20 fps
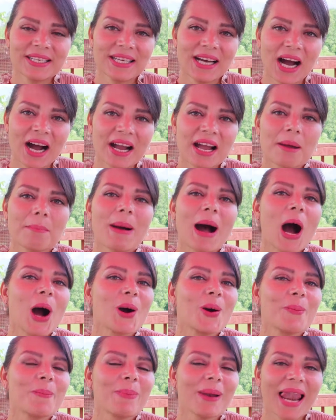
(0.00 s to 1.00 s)
to talk
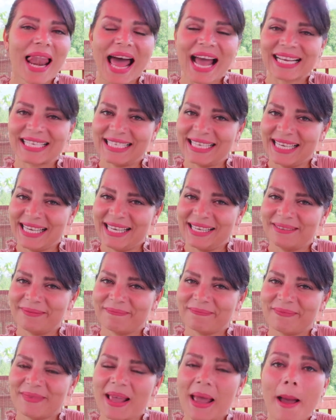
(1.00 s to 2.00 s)
about black tea.
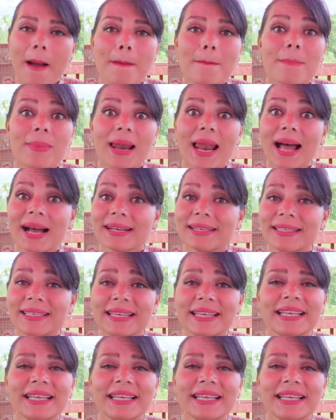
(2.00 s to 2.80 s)
Black